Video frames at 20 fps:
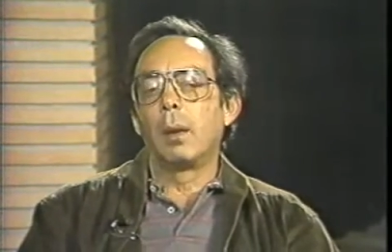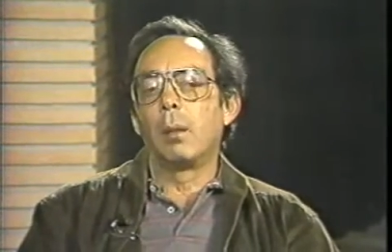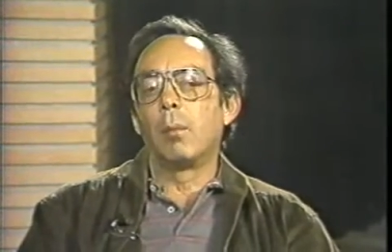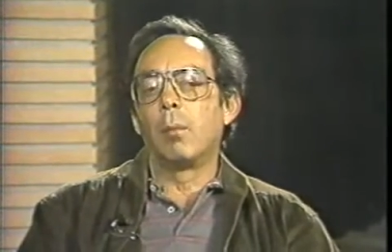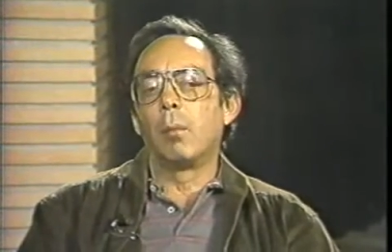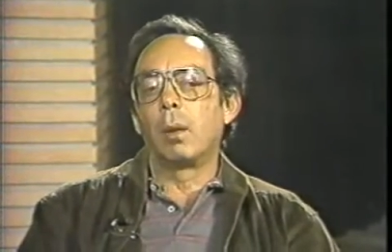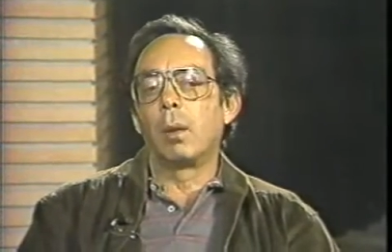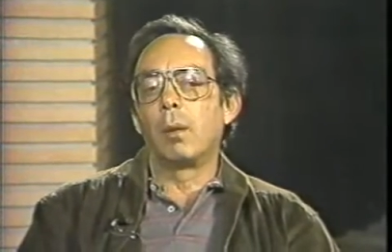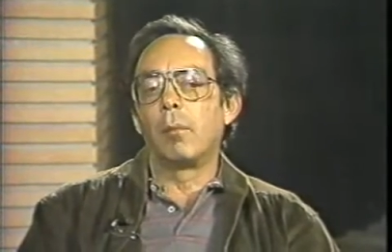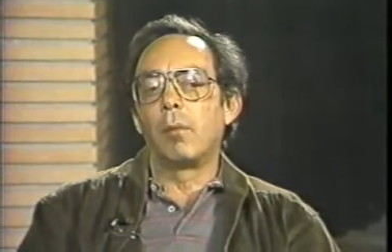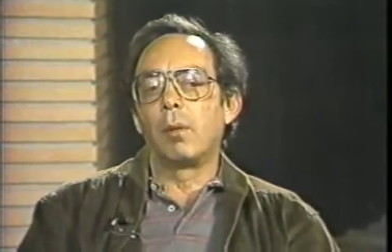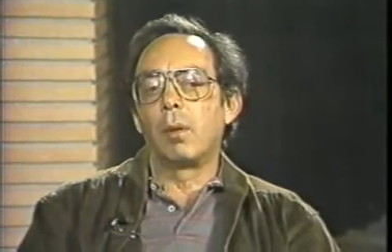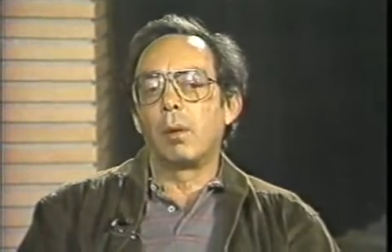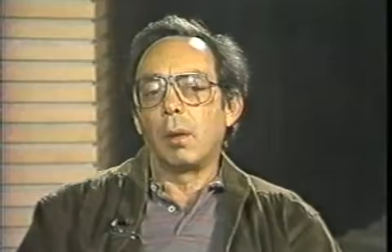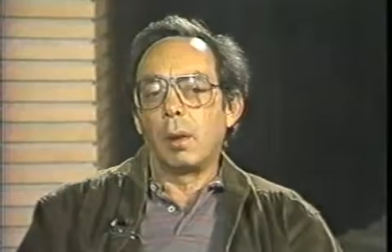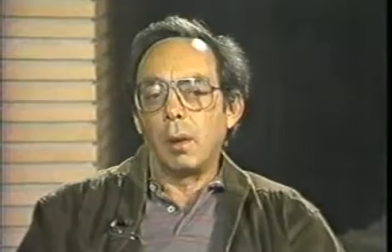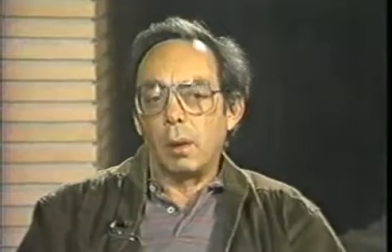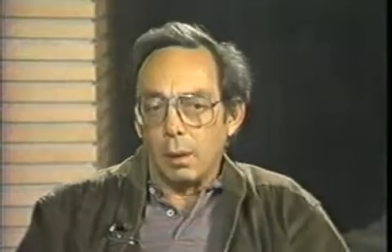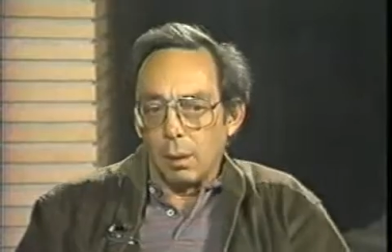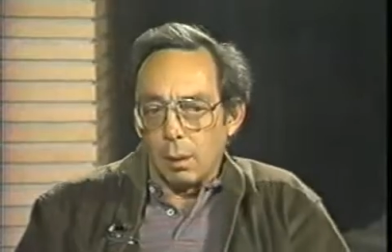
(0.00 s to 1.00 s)
And one of the
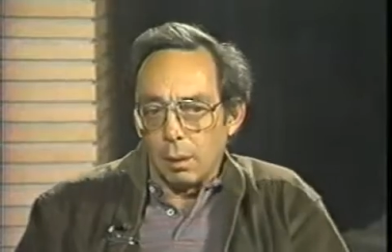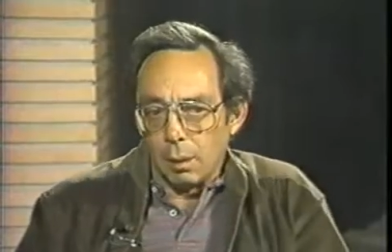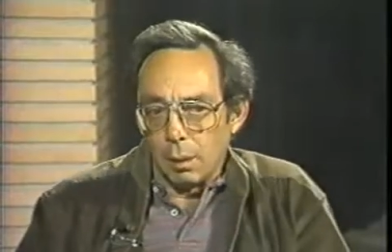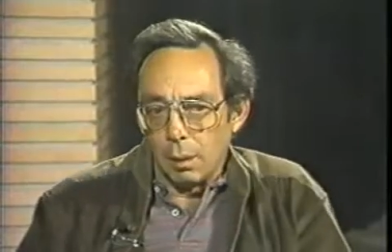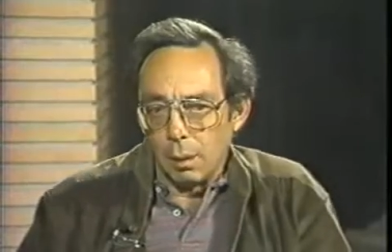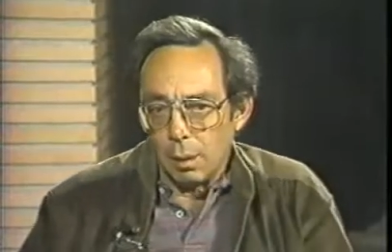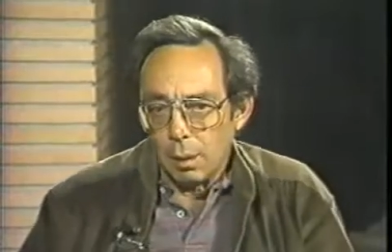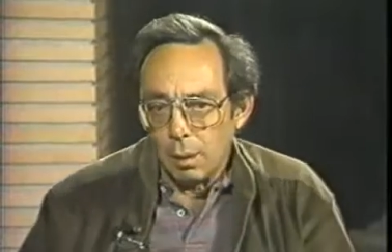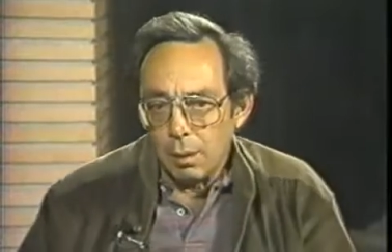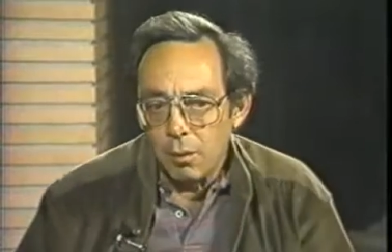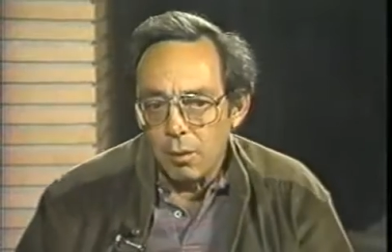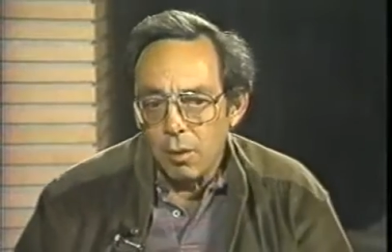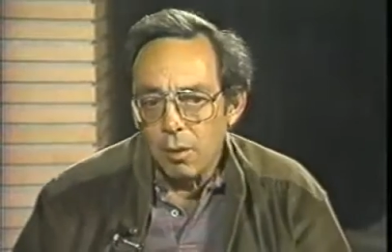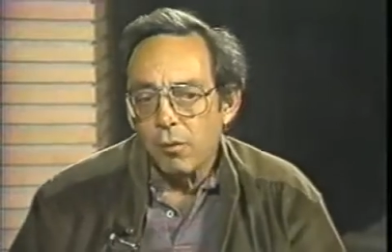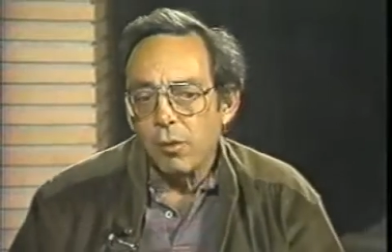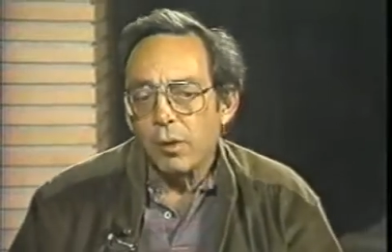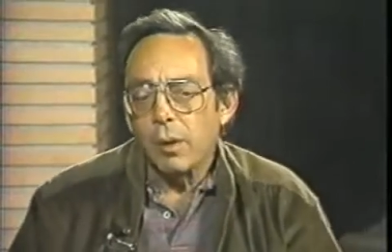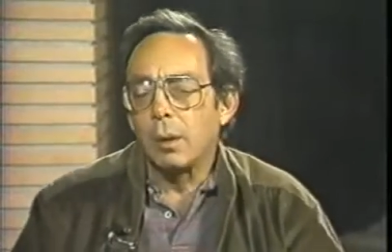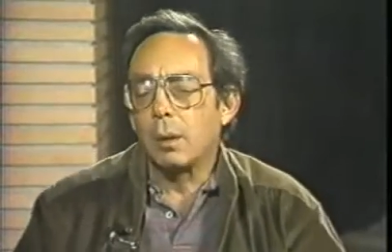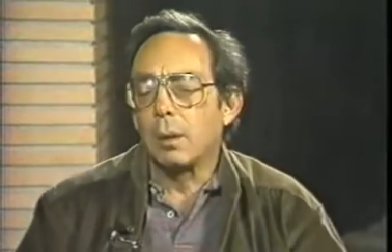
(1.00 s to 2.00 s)
great
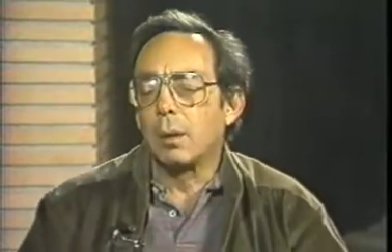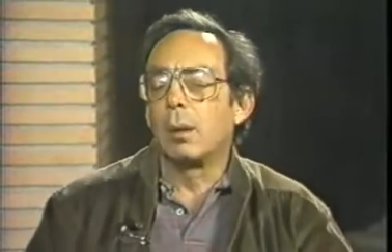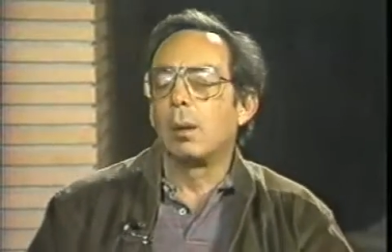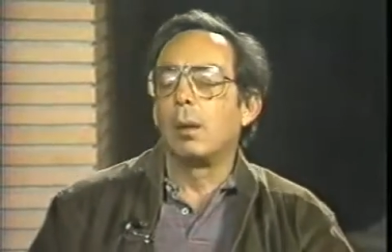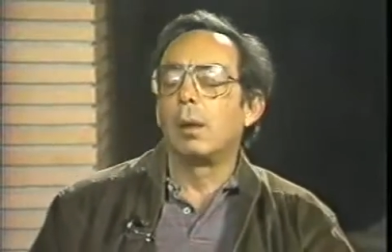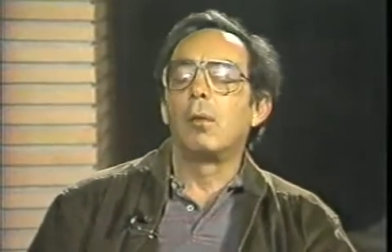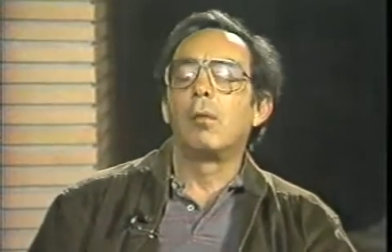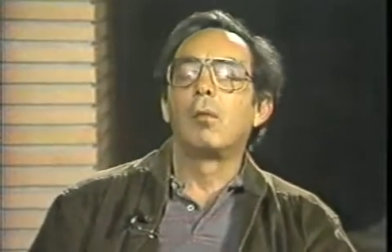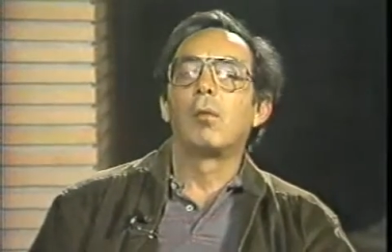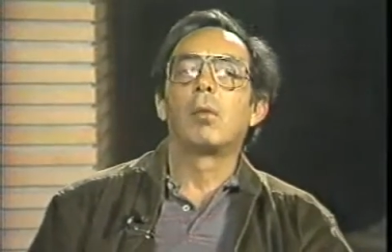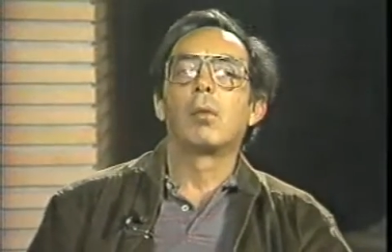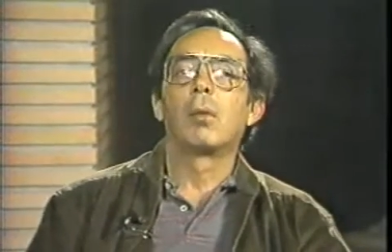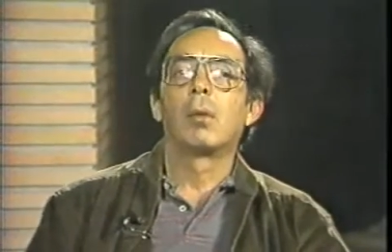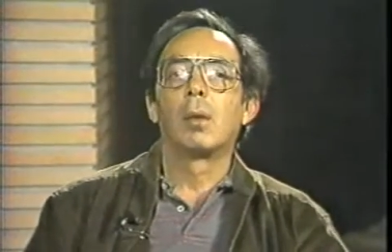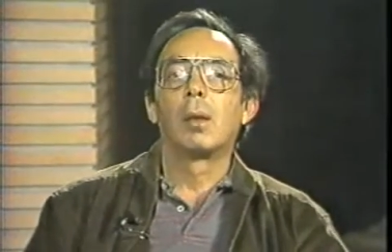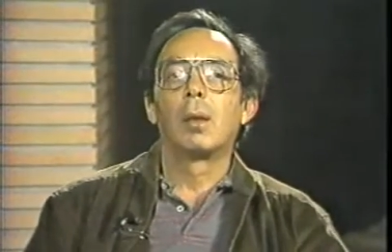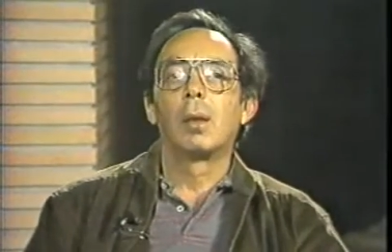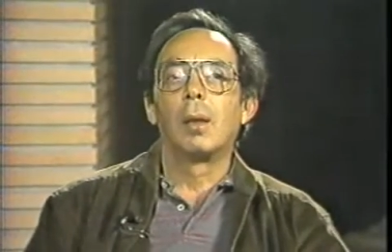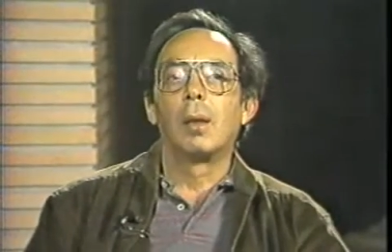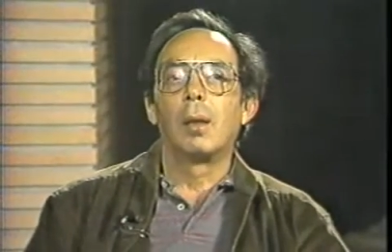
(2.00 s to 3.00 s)
difficulties
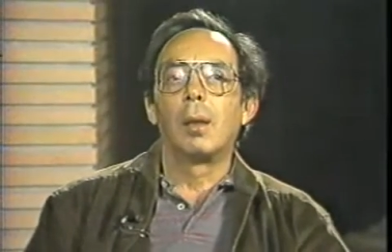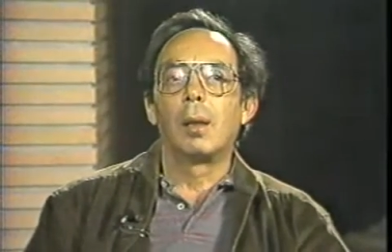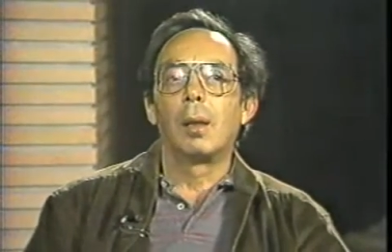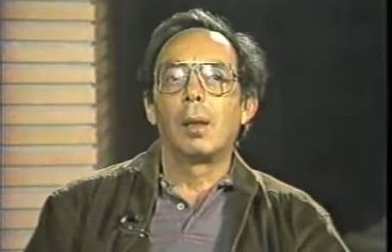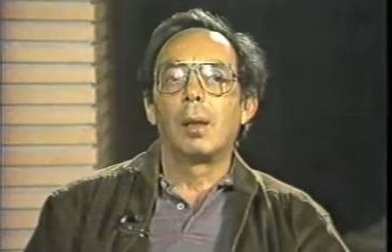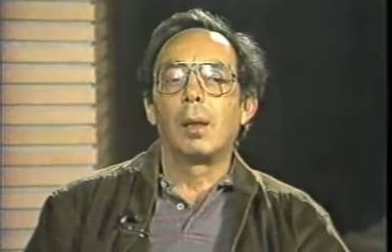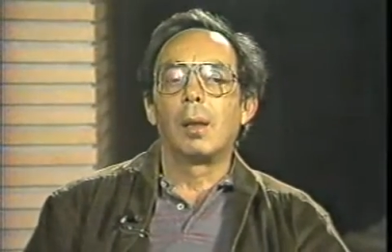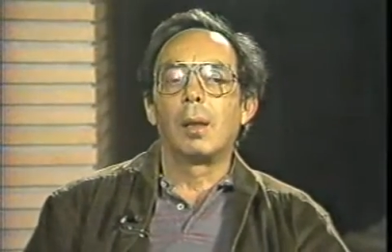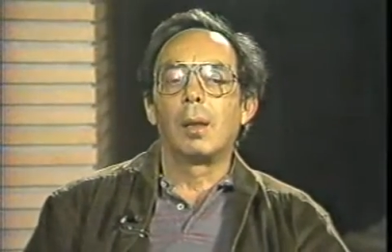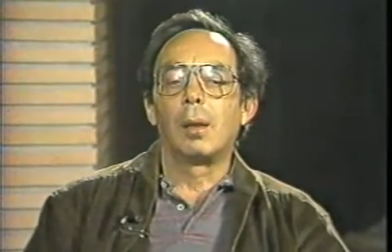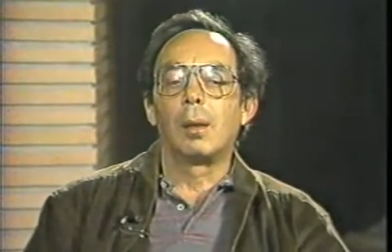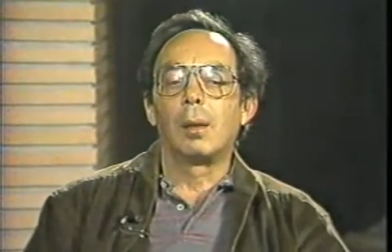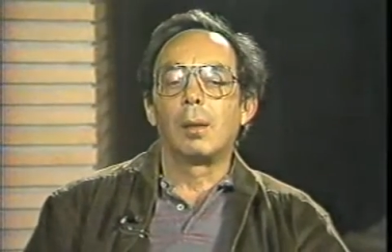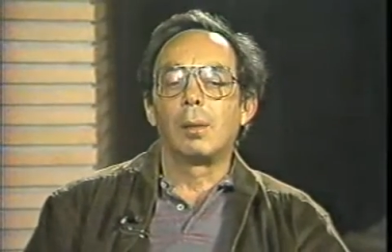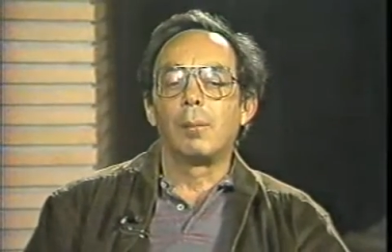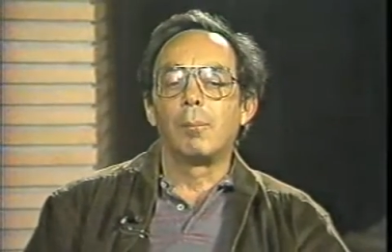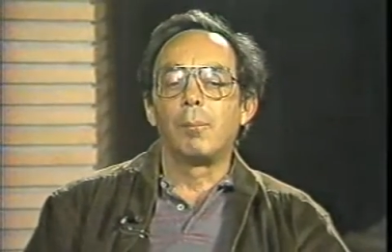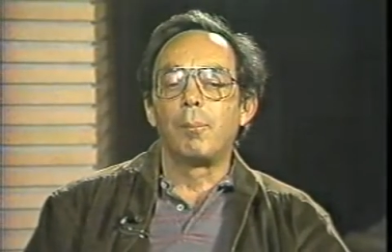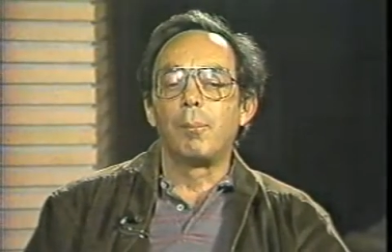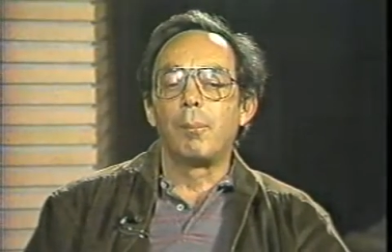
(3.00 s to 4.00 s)

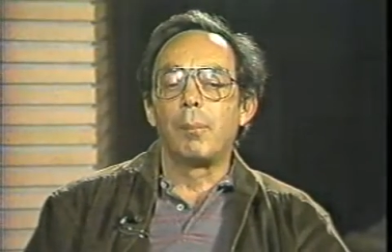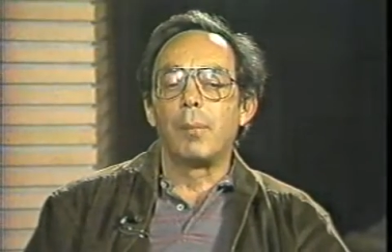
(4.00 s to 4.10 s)
uh,